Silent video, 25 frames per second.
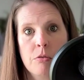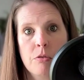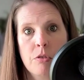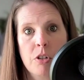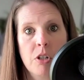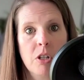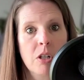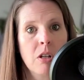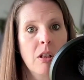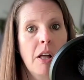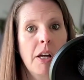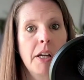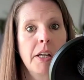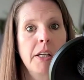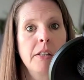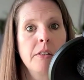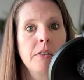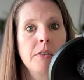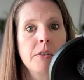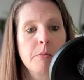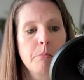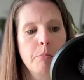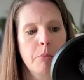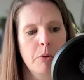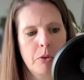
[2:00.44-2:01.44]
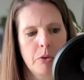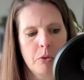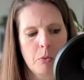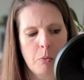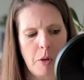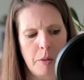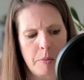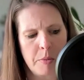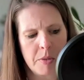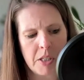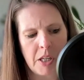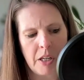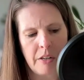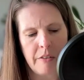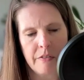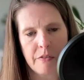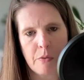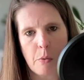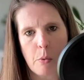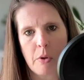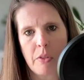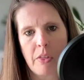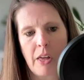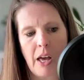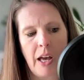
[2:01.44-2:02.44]
for her clients, built the website
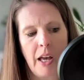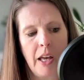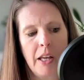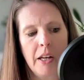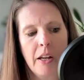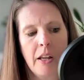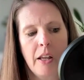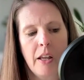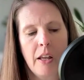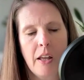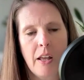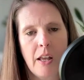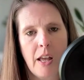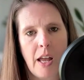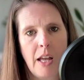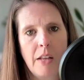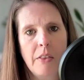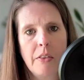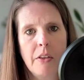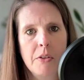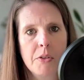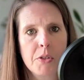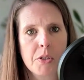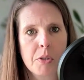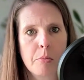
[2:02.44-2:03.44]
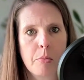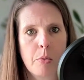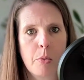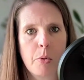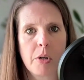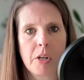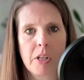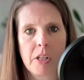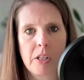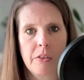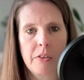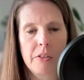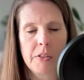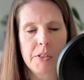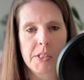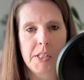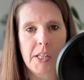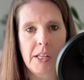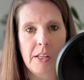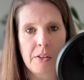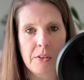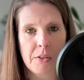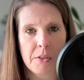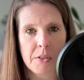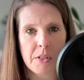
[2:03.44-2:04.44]
for that, and then supported the
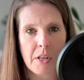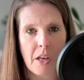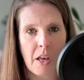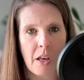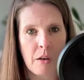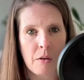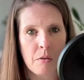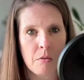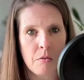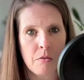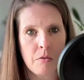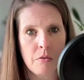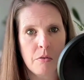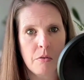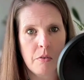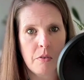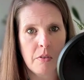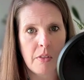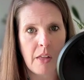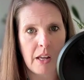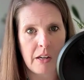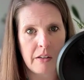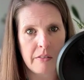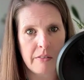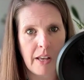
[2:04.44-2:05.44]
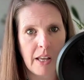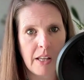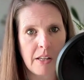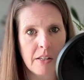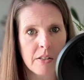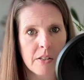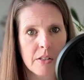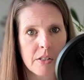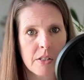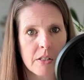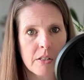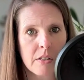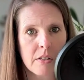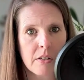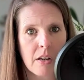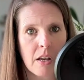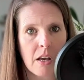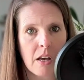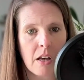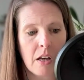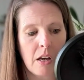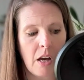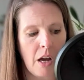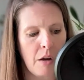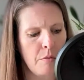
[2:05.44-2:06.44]
sales of that event.
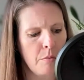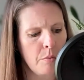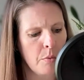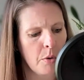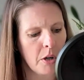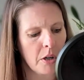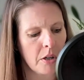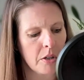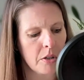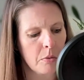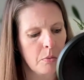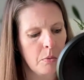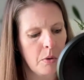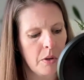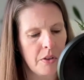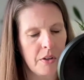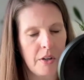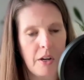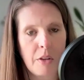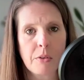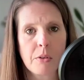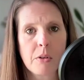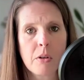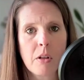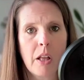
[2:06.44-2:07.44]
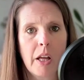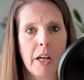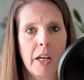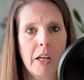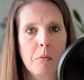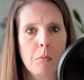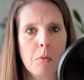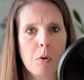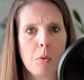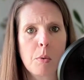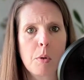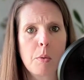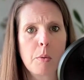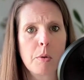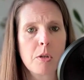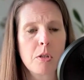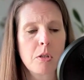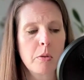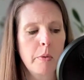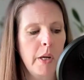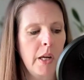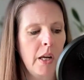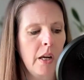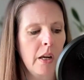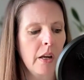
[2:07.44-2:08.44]
I worked with another client where we were
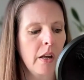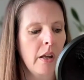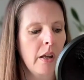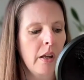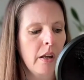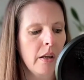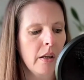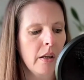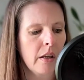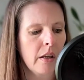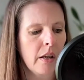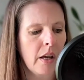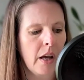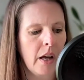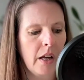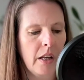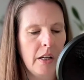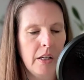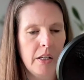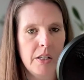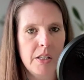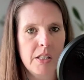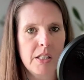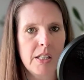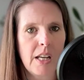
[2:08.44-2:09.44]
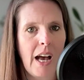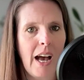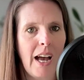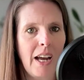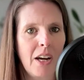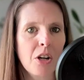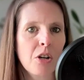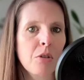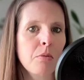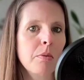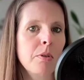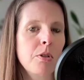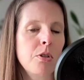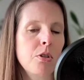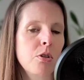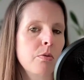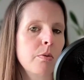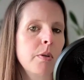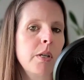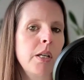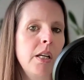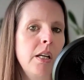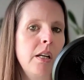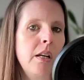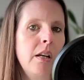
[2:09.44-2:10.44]
doing an entire
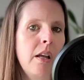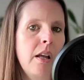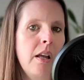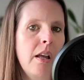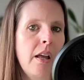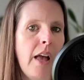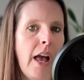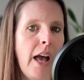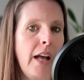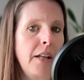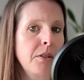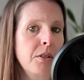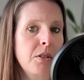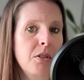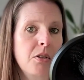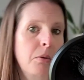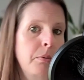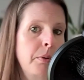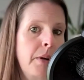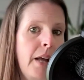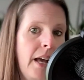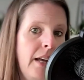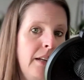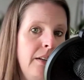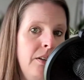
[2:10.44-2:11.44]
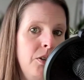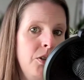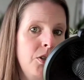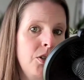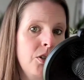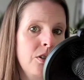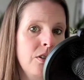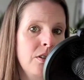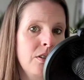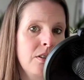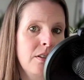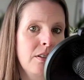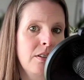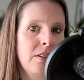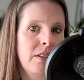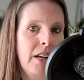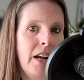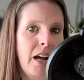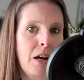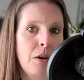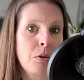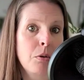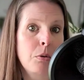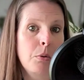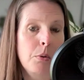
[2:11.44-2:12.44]
retreat at Stonehenge. Like,
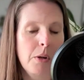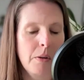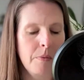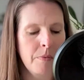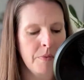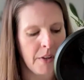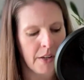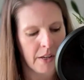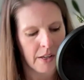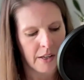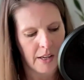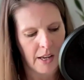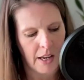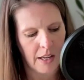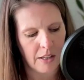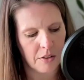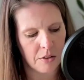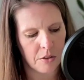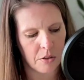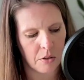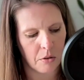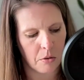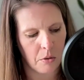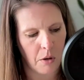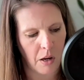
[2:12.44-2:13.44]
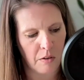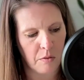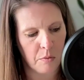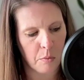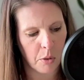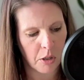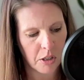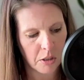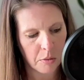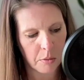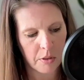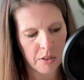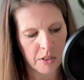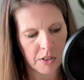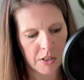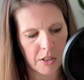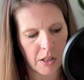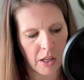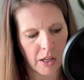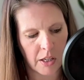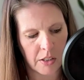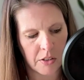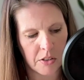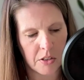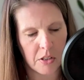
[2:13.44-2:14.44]
how cool. And so I've worked with these
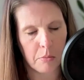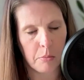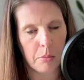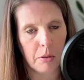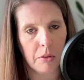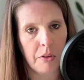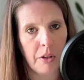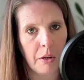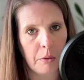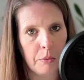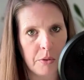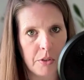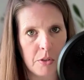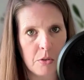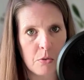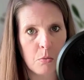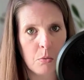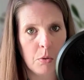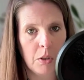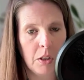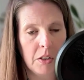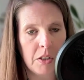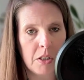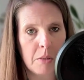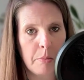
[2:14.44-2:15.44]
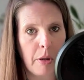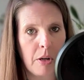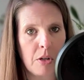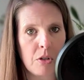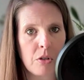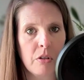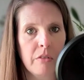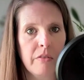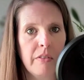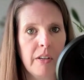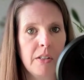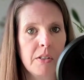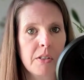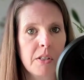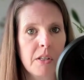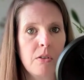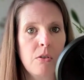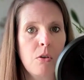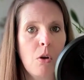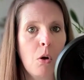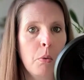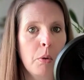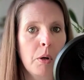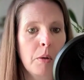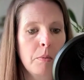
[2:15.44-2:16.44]
clients to build out these really special events. I
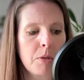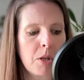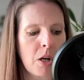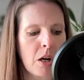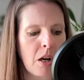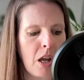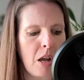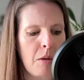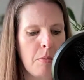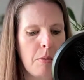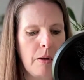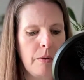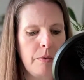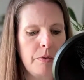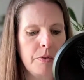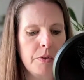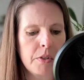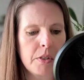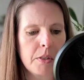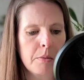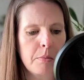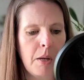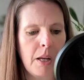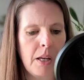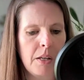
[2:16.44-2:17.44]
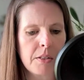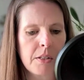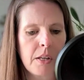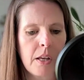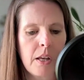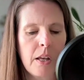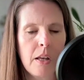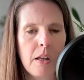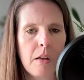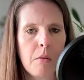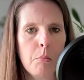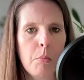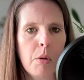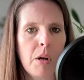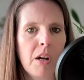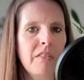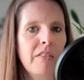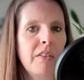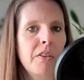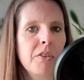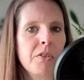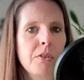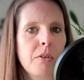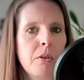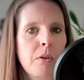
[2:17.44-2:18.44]
know what I'm talking about in this space, but I've
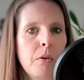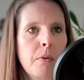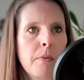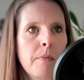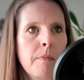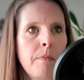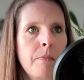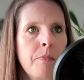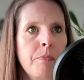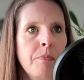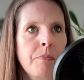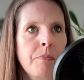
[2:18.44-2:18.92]
also